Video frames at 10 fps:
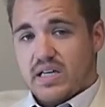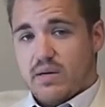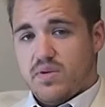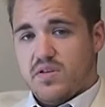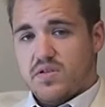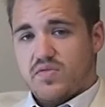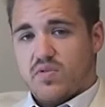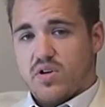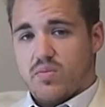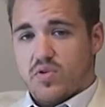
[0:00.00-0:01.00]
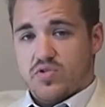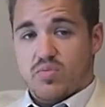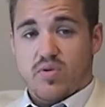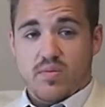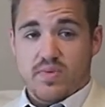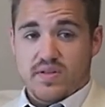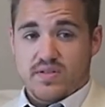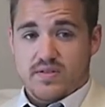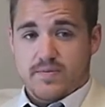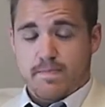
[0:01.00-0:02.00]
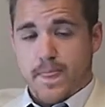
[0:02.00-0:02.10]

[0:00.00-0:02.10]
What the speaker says: can be used for a commercial purpose.